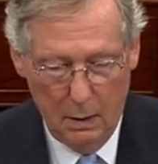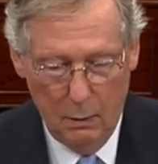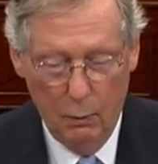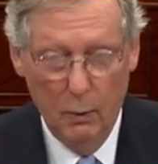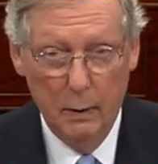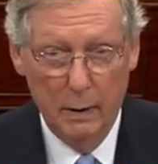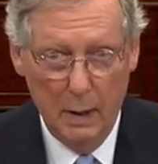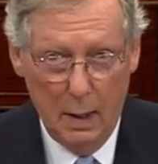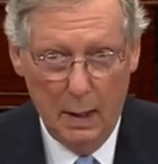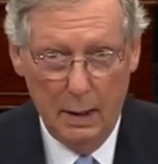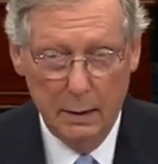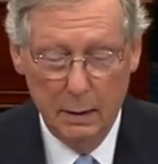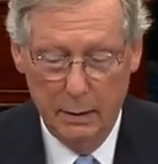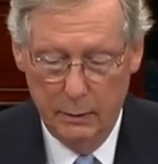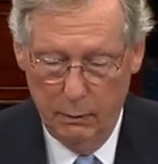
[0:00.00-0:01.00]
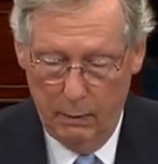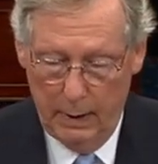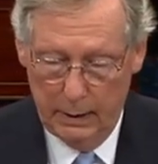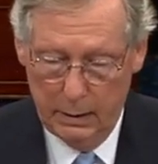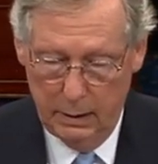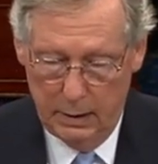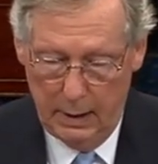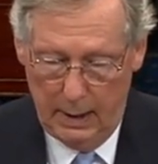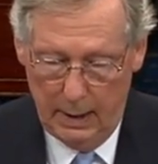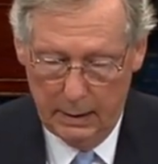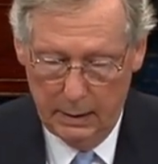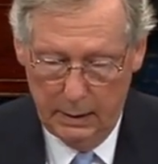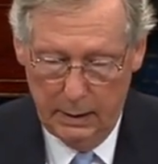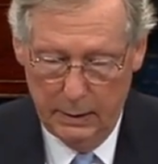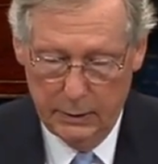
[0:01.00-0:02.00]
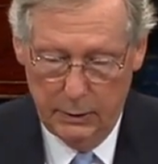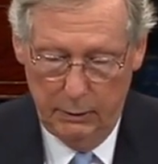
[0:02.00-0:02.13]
were not a direct attack against the